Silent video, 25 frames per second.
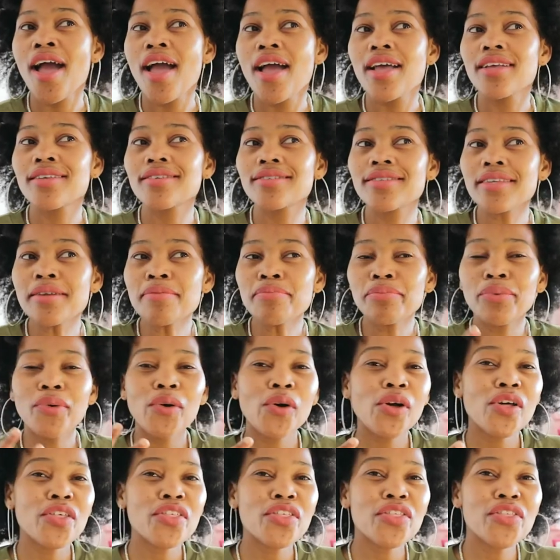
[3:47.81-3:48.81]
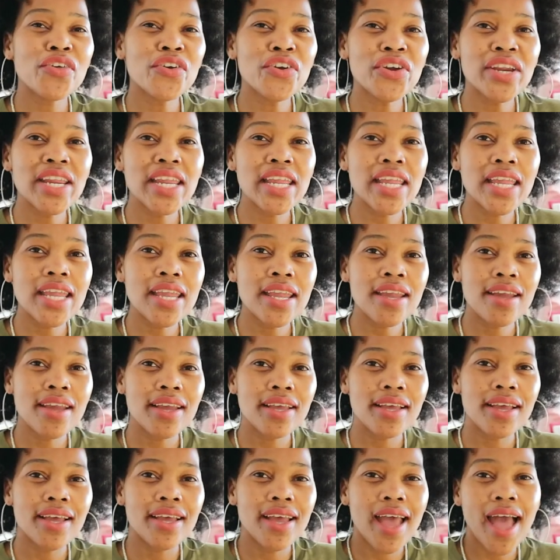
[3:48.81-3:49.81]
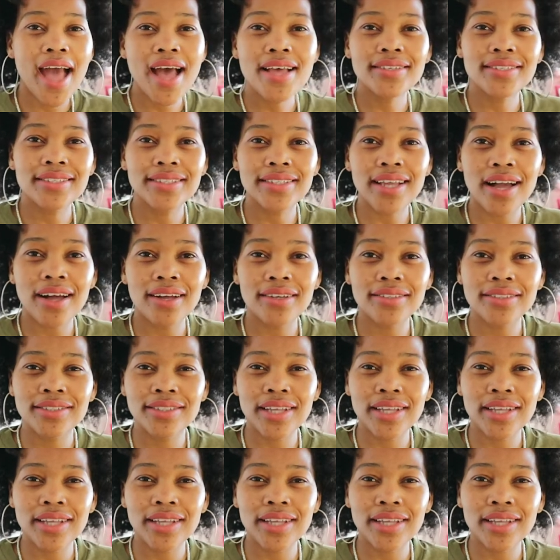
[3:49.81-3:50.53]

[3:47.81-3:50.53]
simple three hairstyles